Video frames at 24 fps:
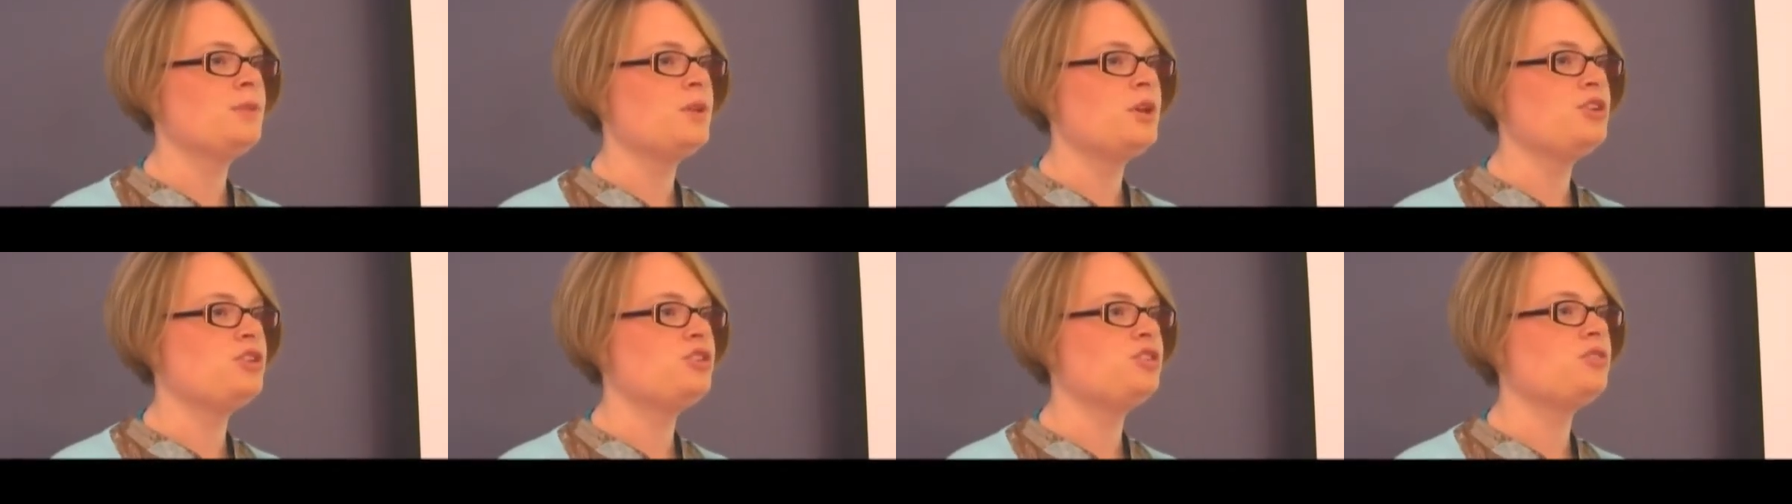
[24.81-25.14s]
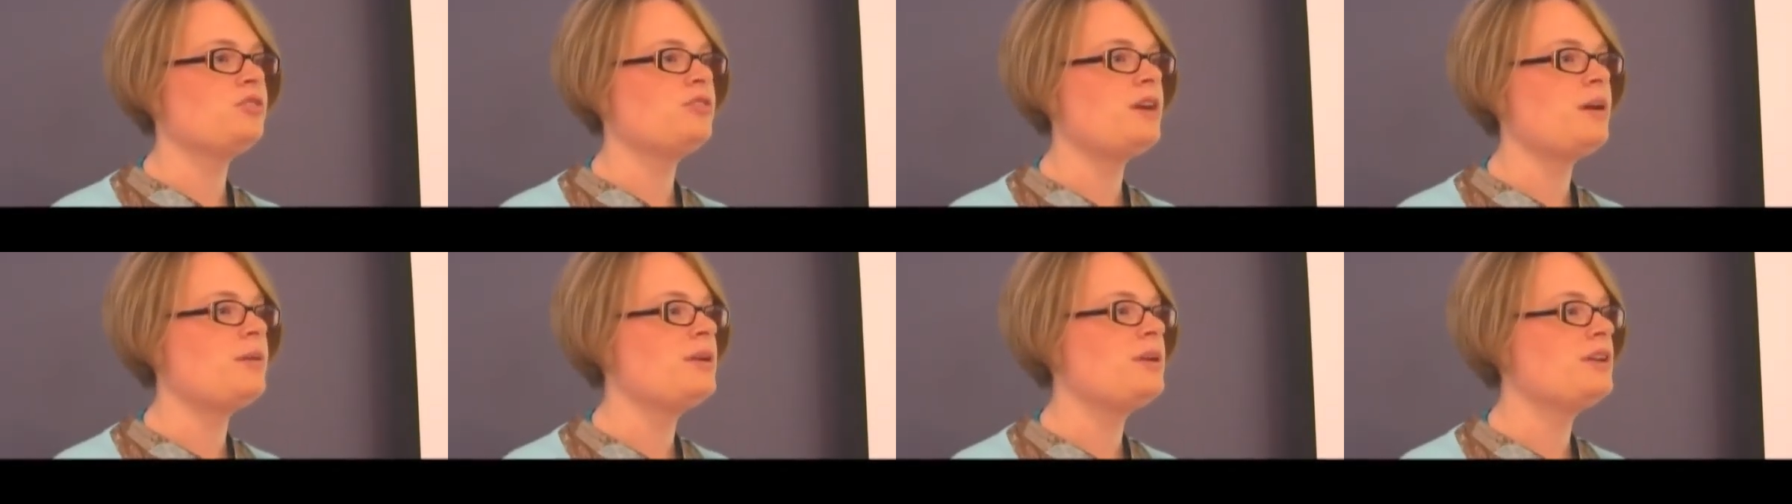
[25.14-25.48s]
His
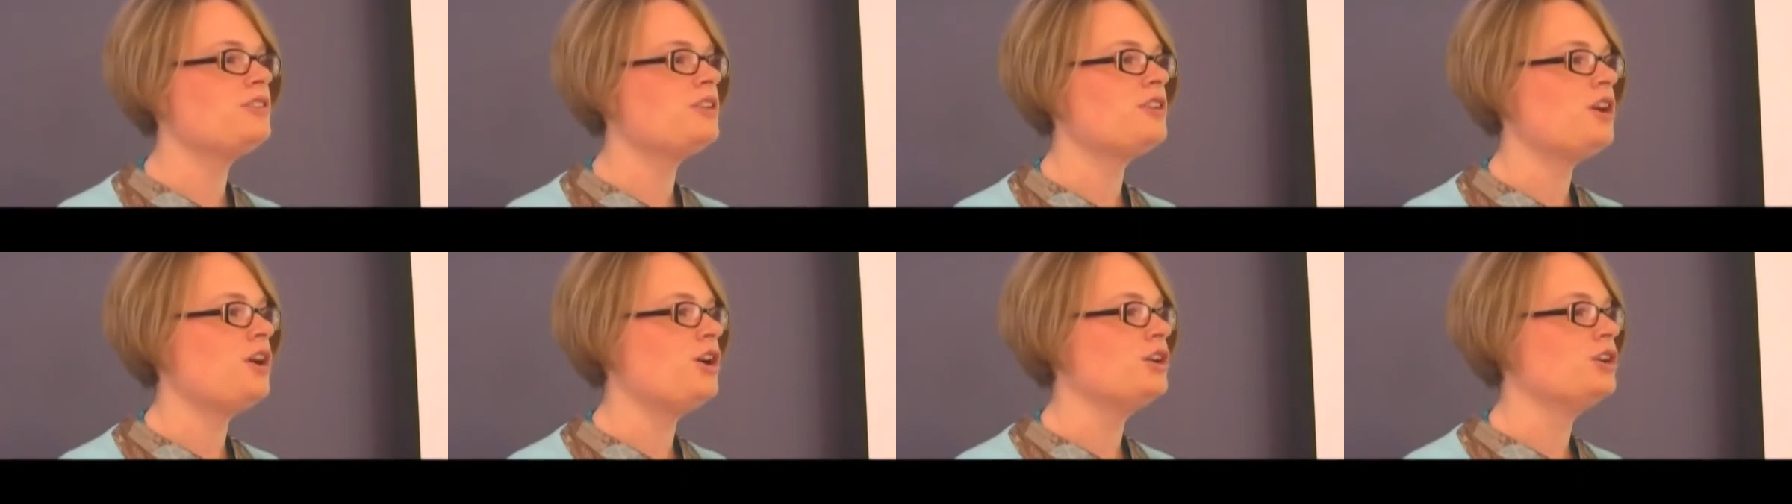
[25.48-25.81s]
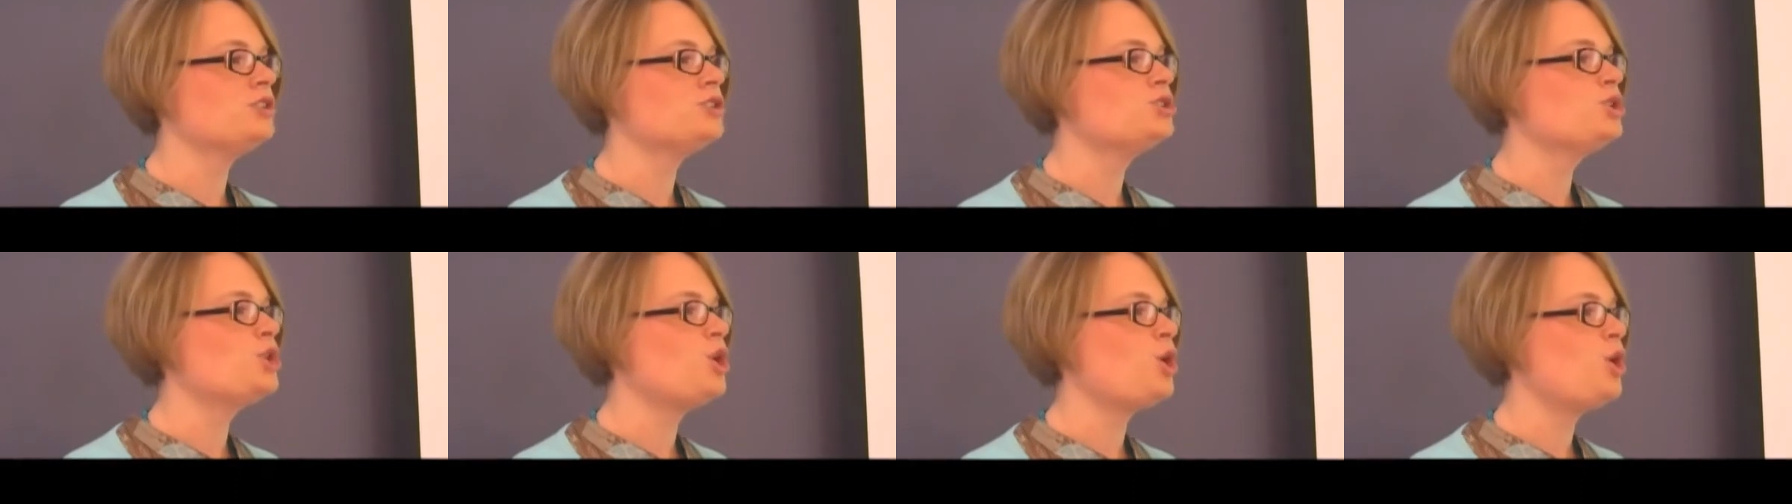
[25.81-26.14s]
ceramics
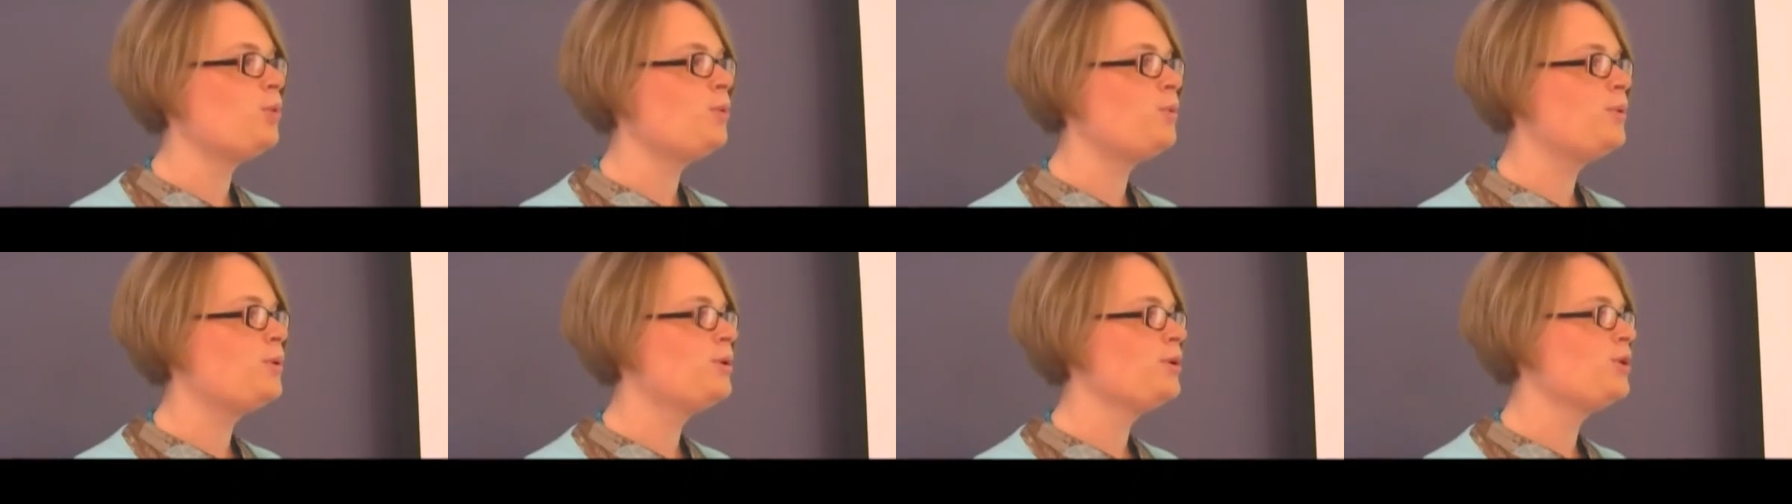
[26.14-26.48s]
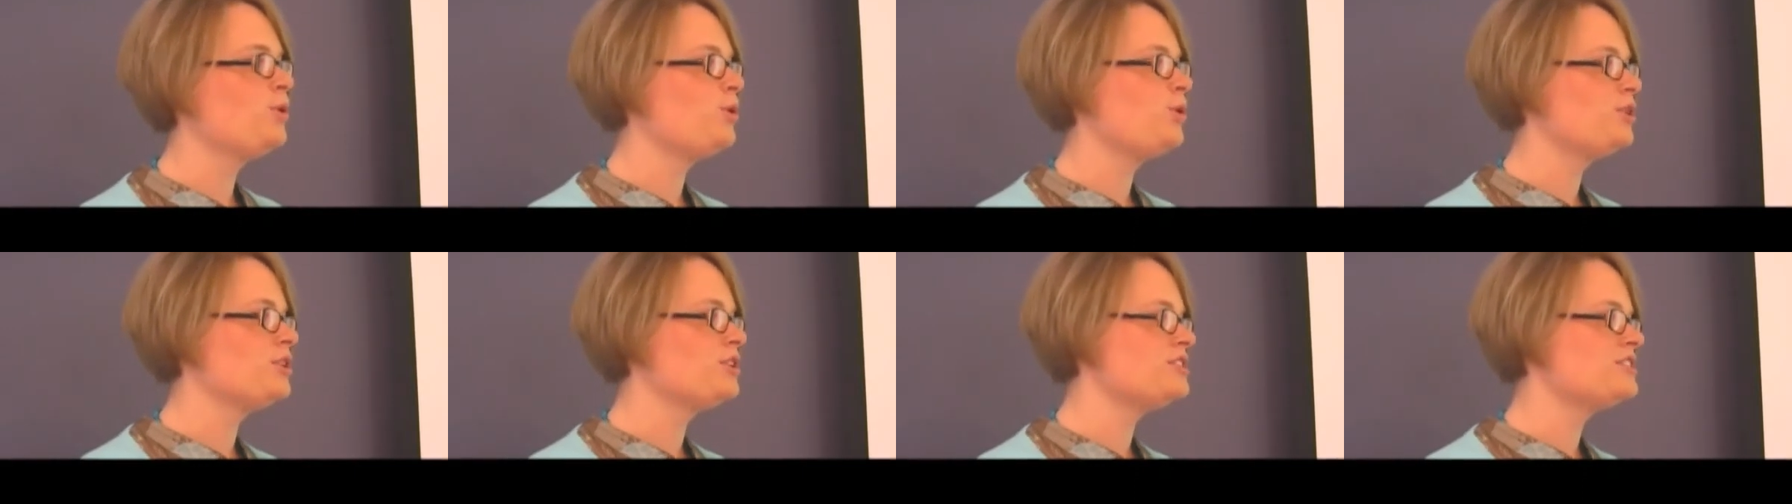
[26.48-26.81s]
are top
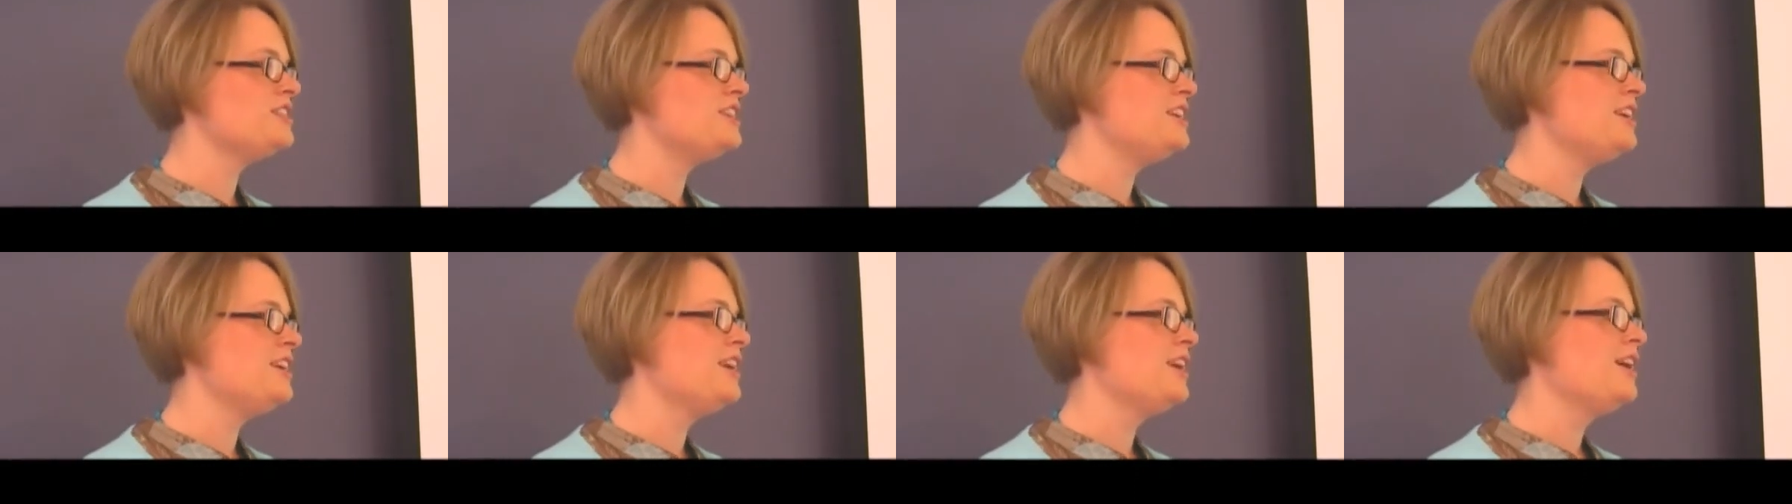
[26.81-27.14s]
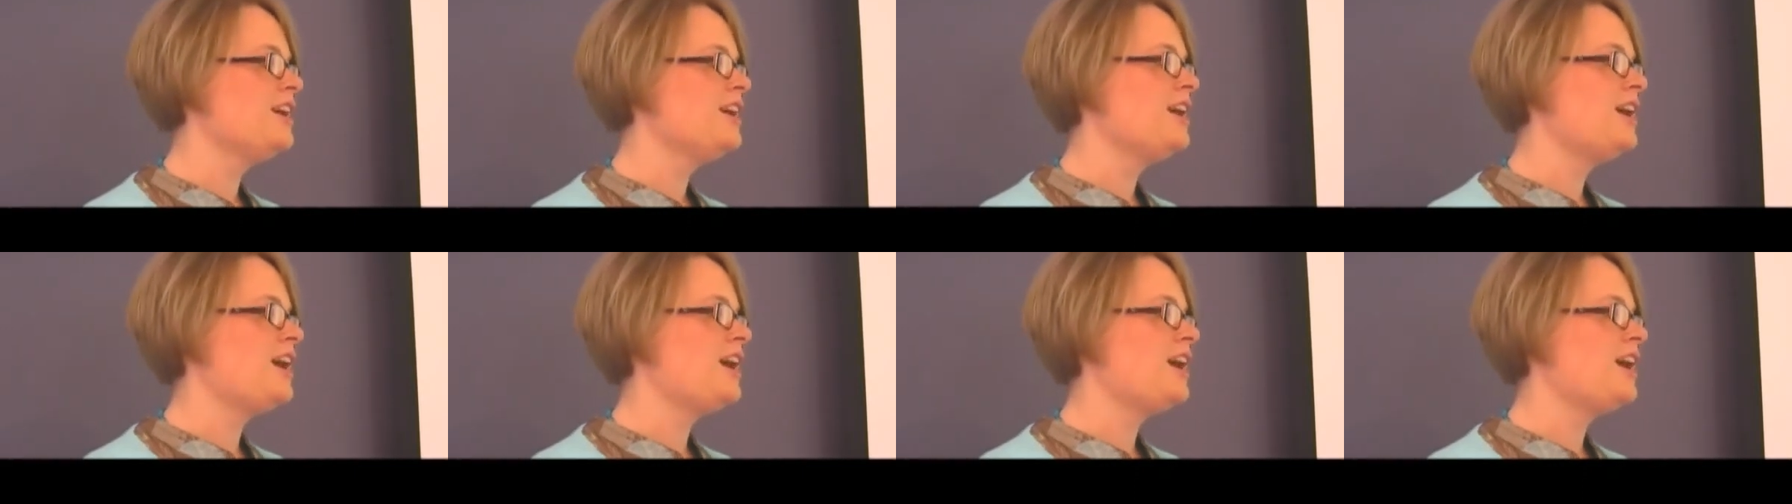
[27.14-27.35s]
quality,